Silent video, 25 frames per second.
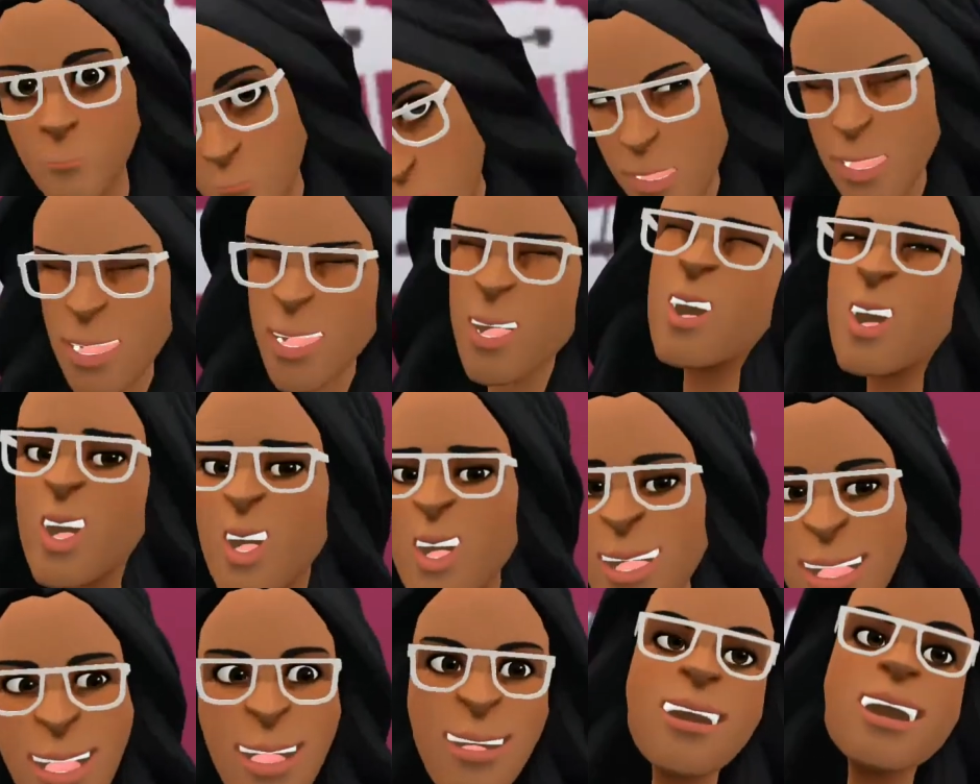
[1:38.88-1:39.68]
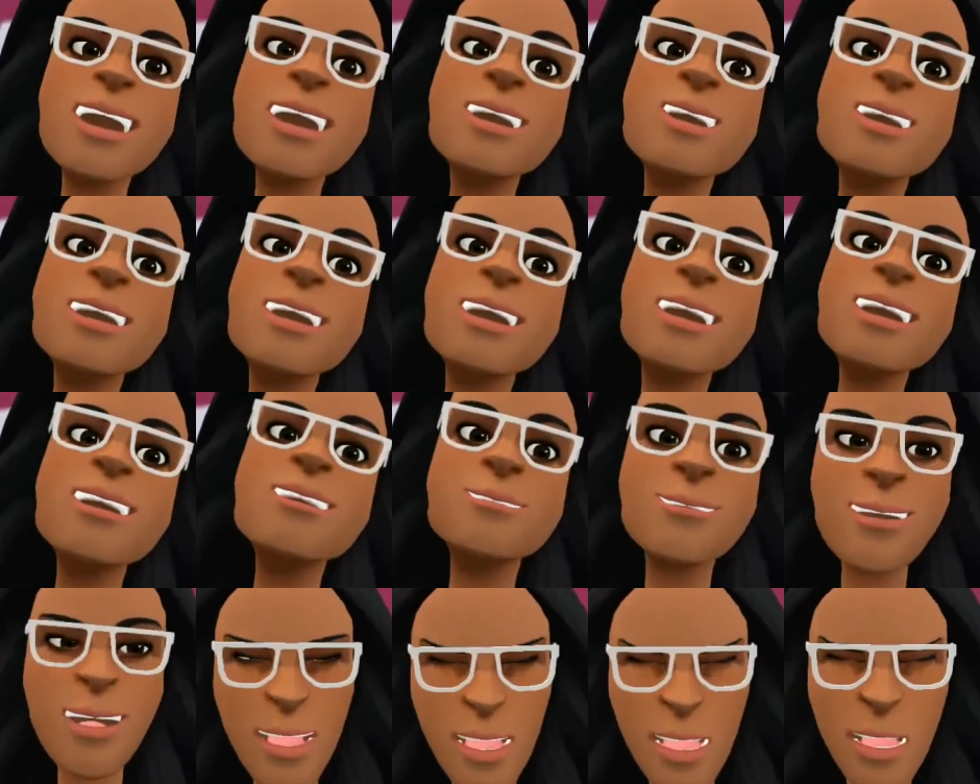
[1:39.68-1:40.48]
The cognitive theory
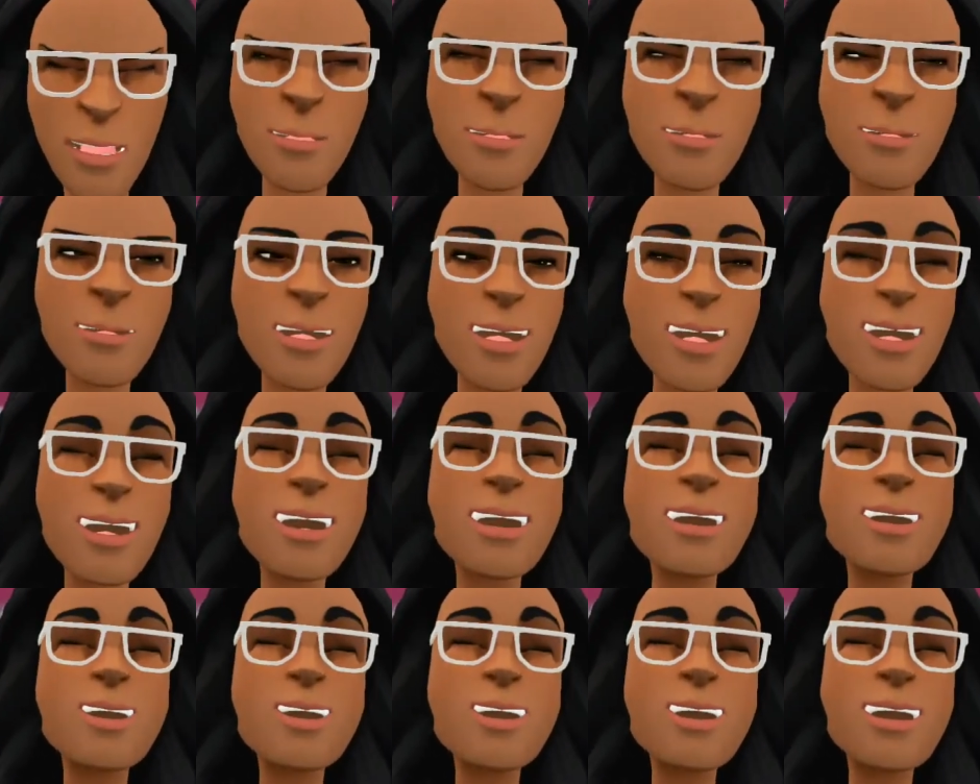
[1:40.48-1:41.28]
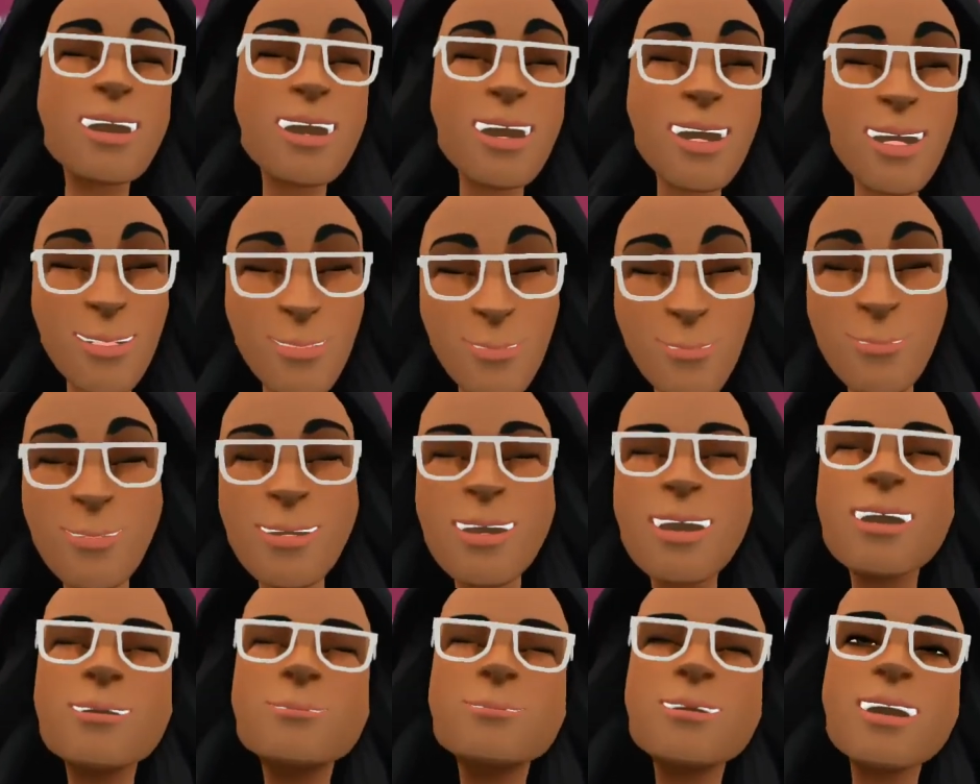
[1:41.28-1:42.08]
of multimedia learning
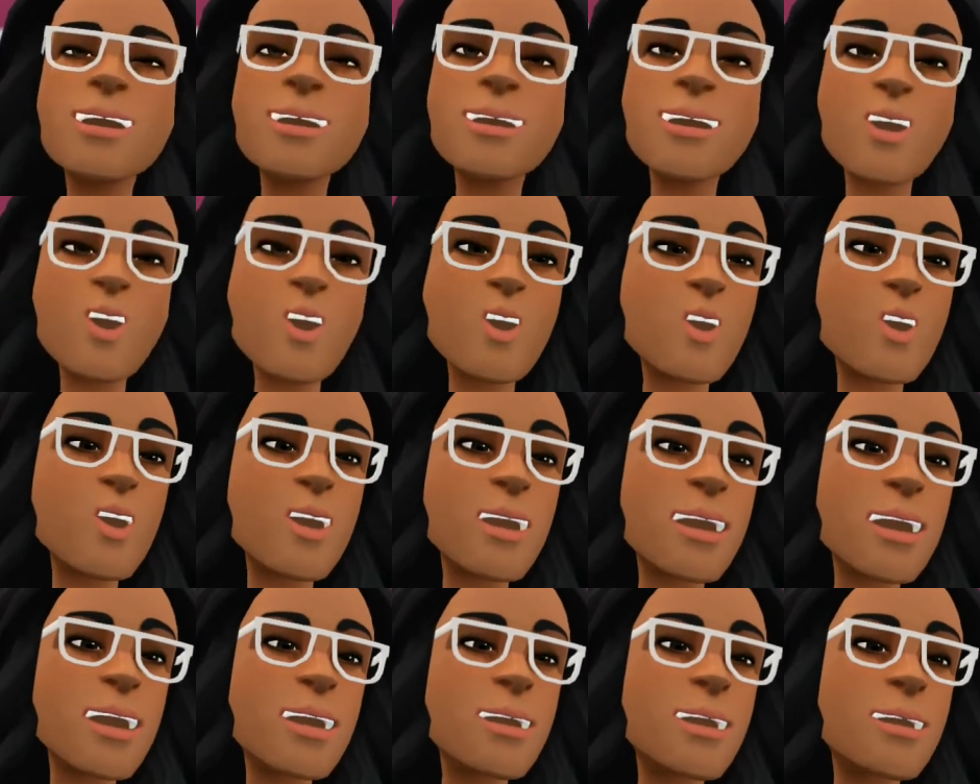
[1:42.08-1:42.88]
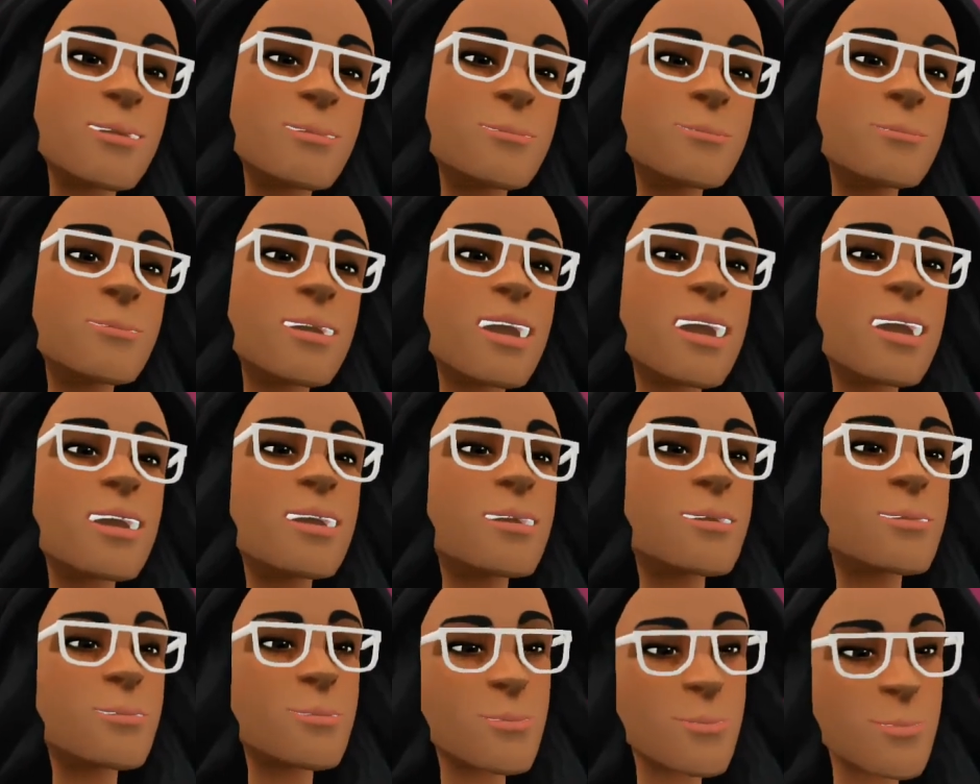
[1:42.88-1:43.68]
is based on 3
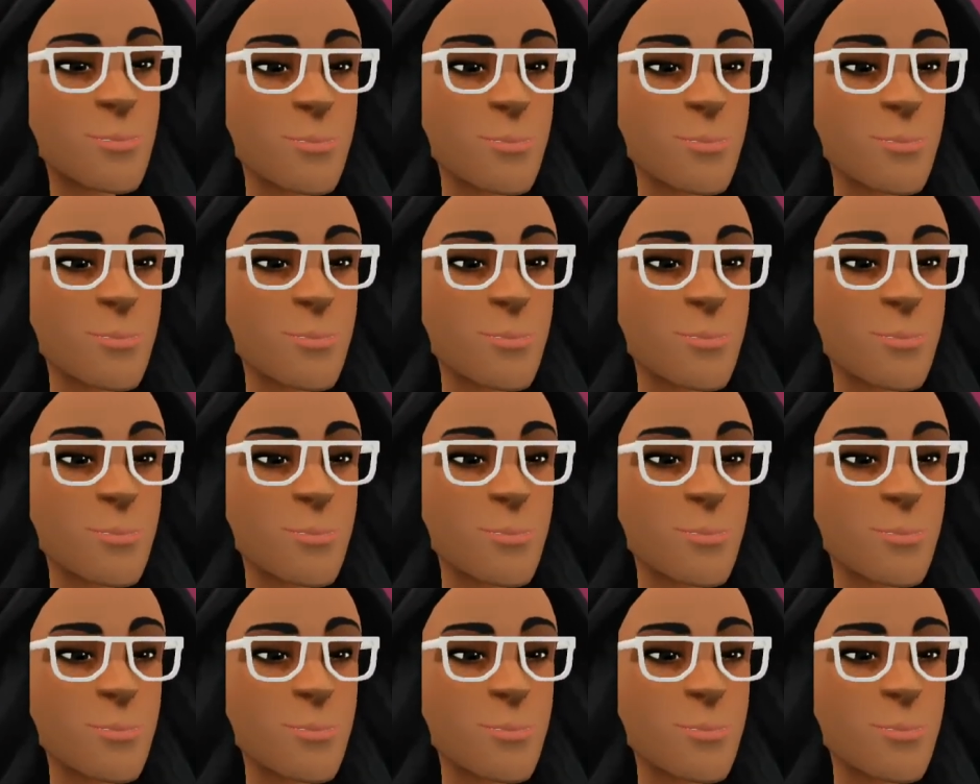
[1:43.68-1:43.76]
assumptions.